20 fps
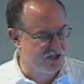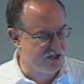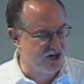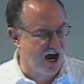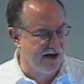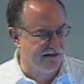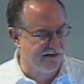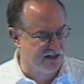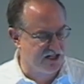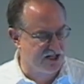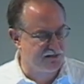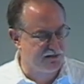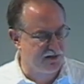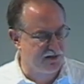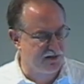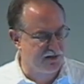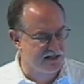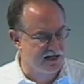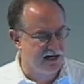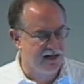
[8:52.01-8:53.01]
Java just
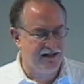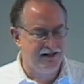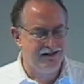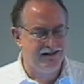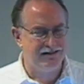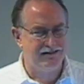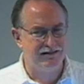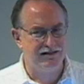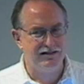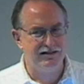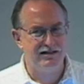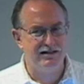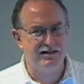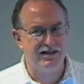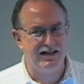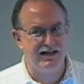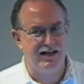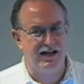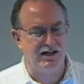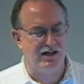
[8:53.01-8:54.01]
because
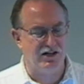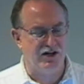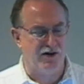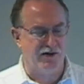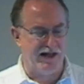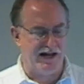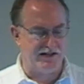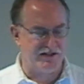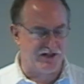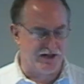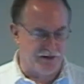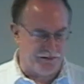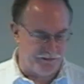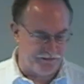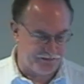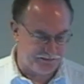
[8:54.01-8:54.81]
they need to know that too.